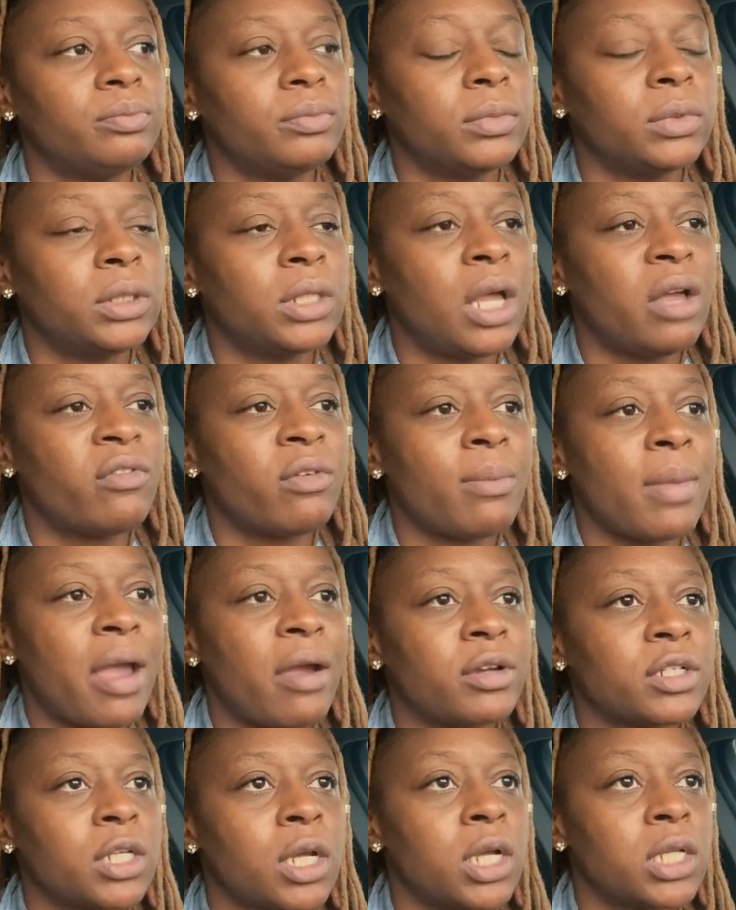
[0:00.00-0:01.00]
Love and
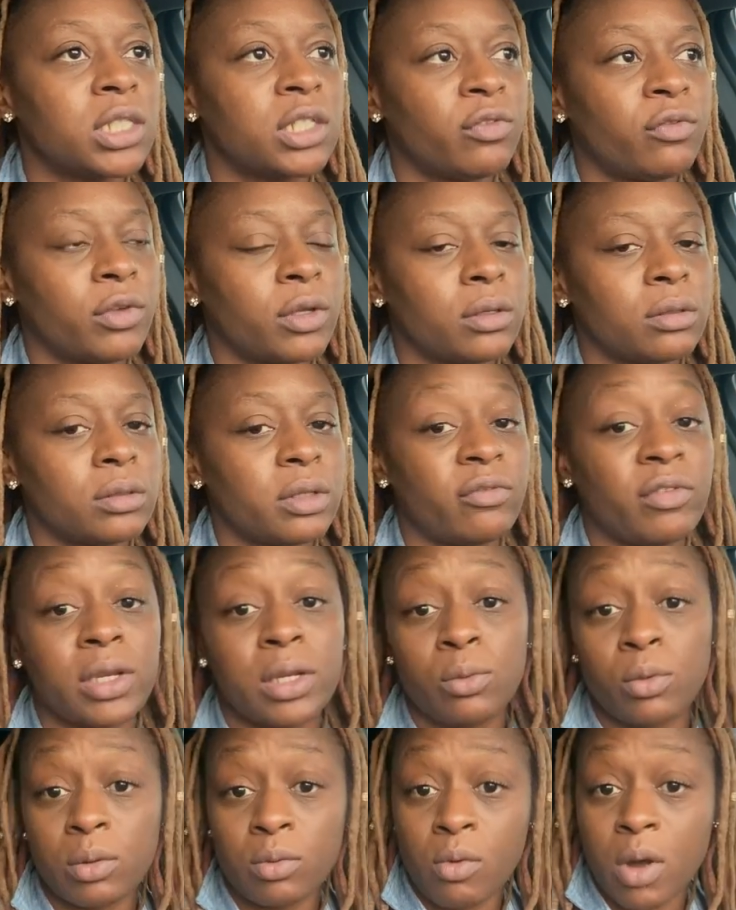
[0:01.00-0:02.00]
Marriage Huntsville. If
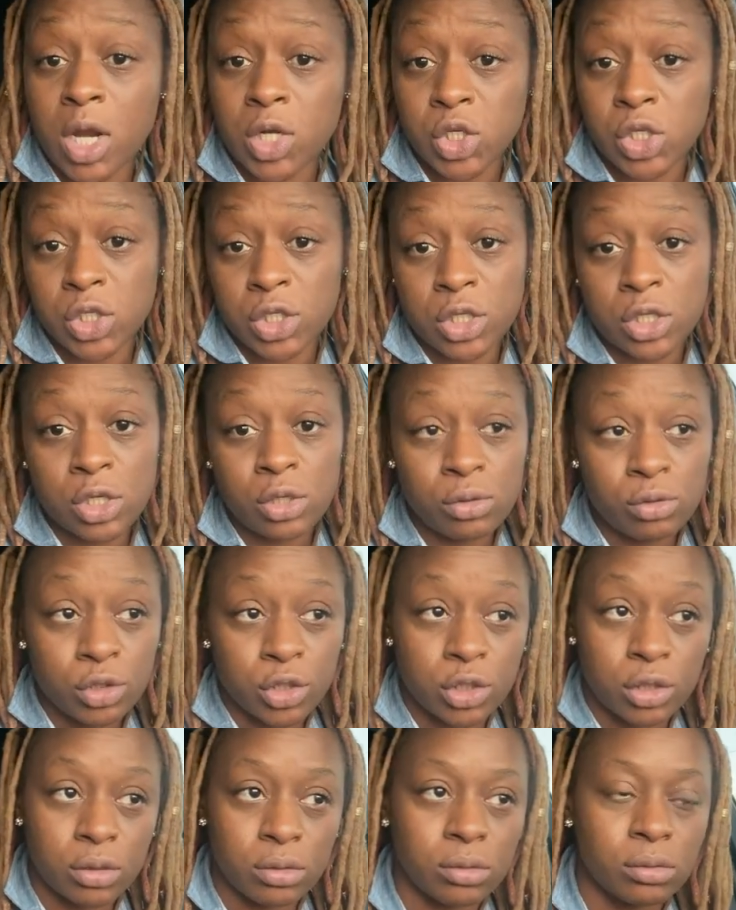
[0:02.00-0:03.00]
anyone watches those
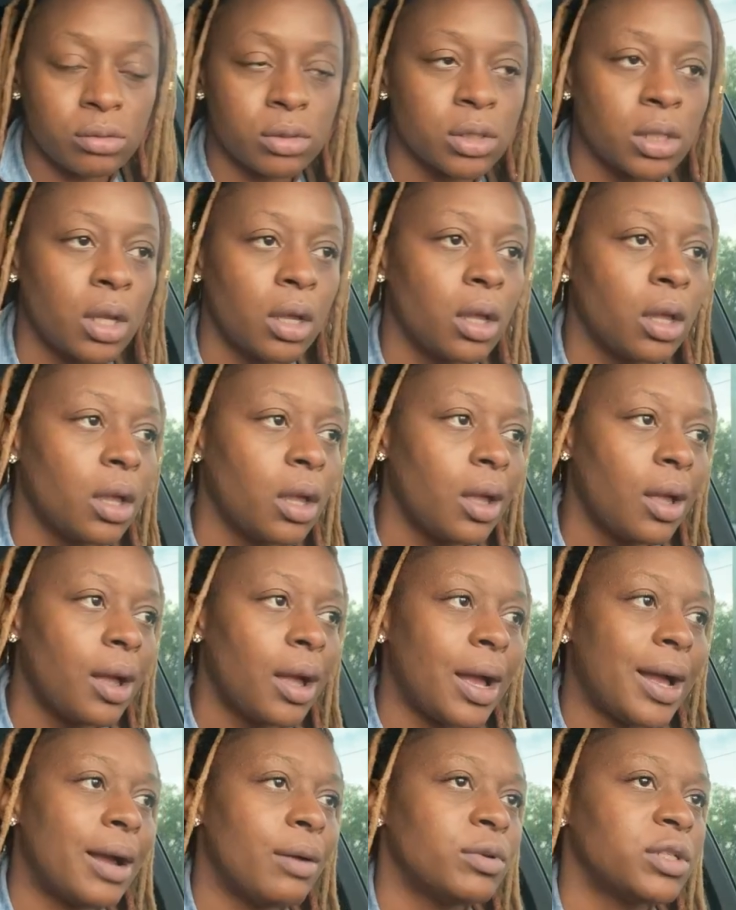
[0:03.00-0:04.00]
shows,
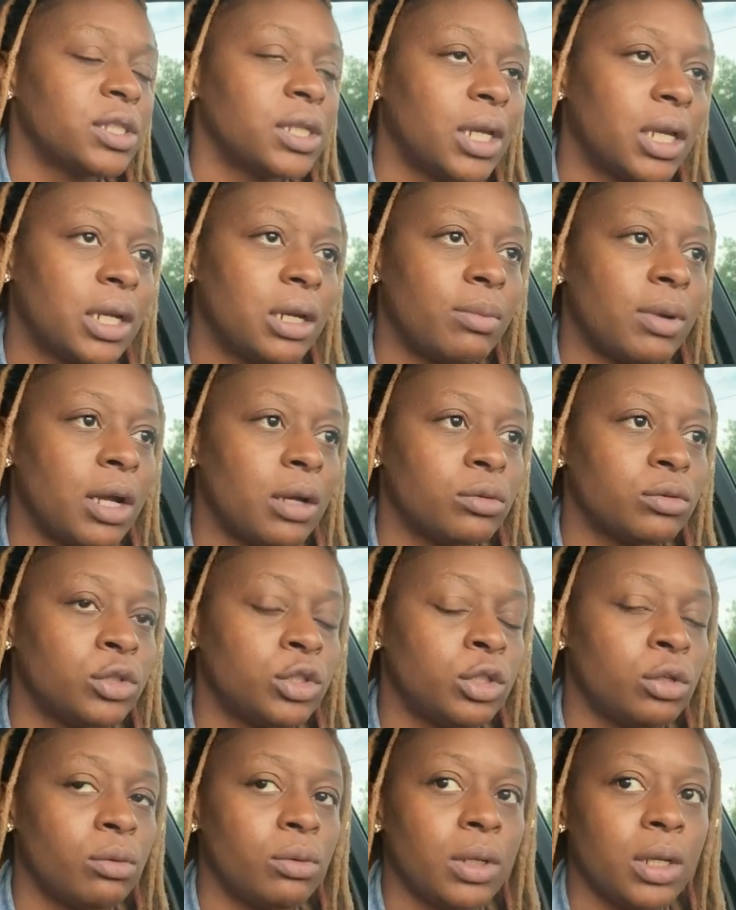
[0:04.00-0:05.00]
I was thinking about
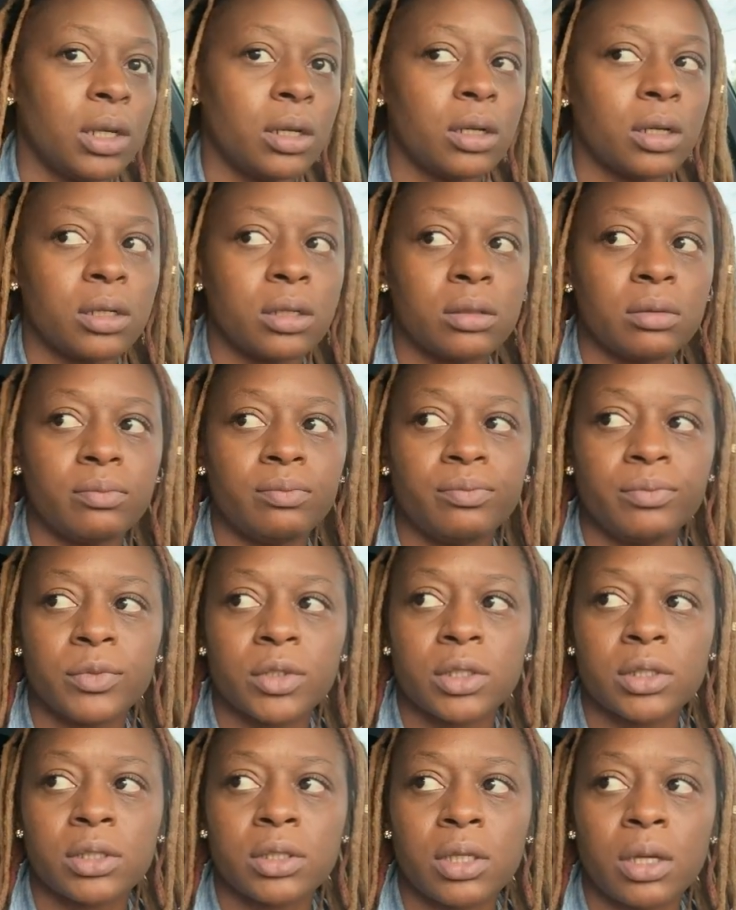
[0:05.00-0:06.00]
doing
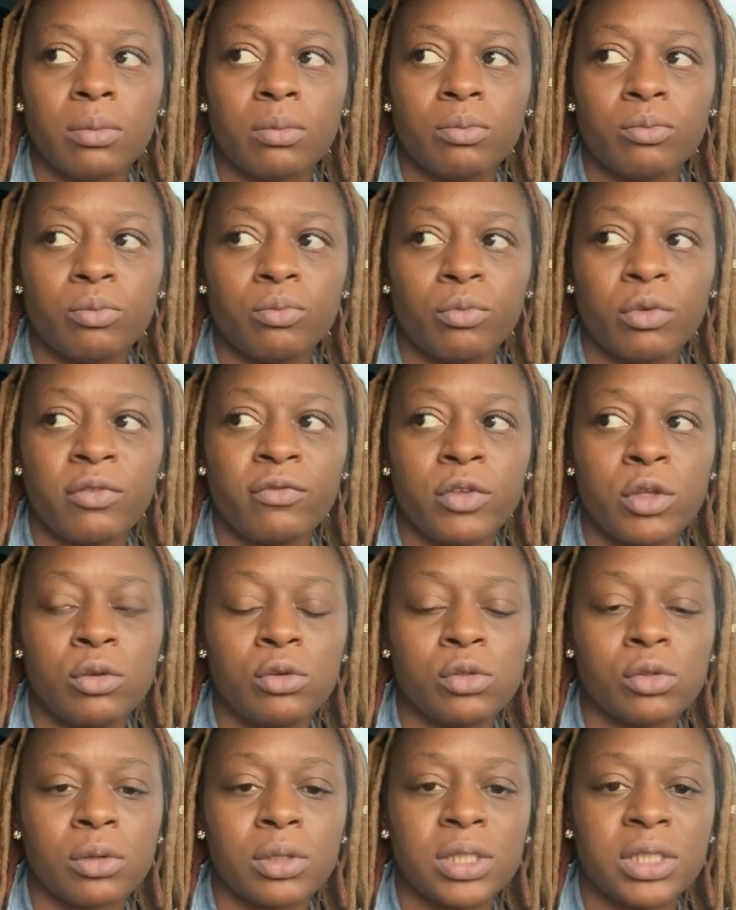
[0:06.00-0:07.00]
some
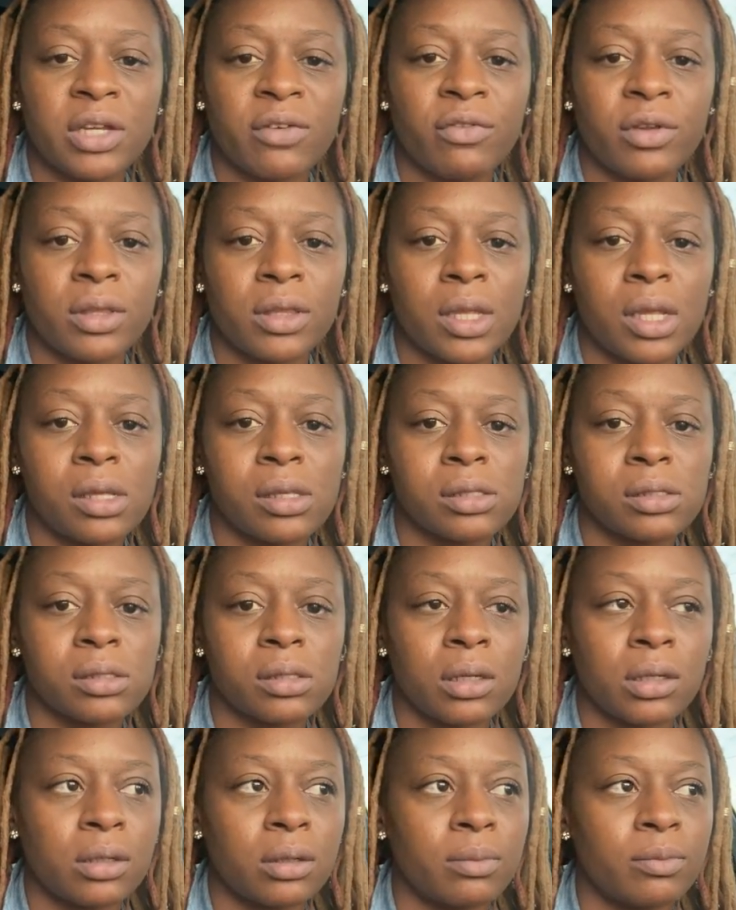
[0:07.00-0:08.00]
reviews on different
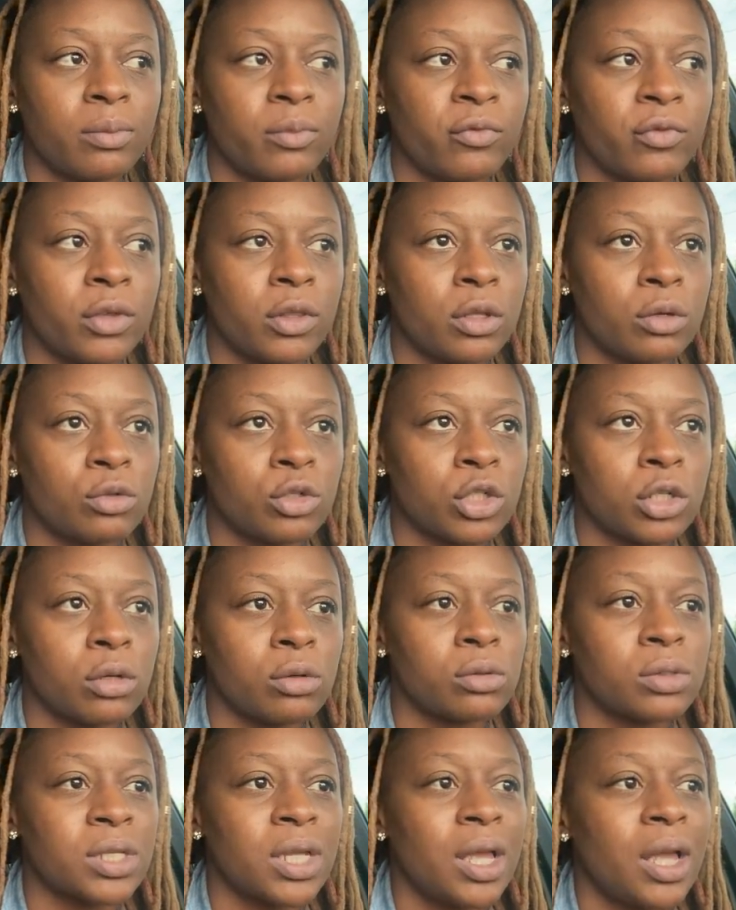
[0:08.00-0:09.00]
things for those
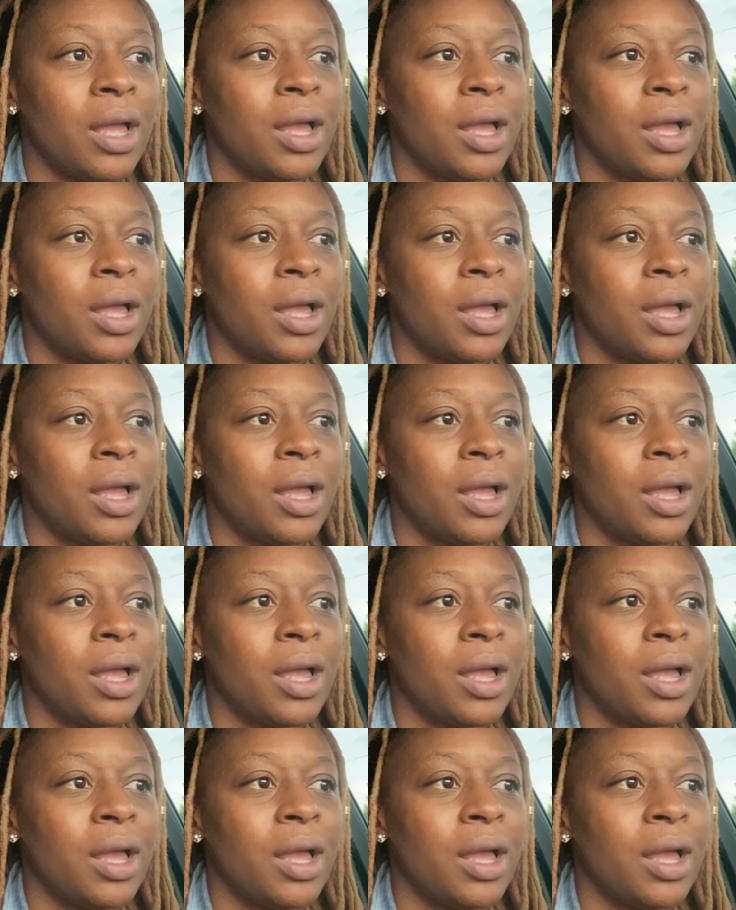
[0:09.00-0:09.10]
shows.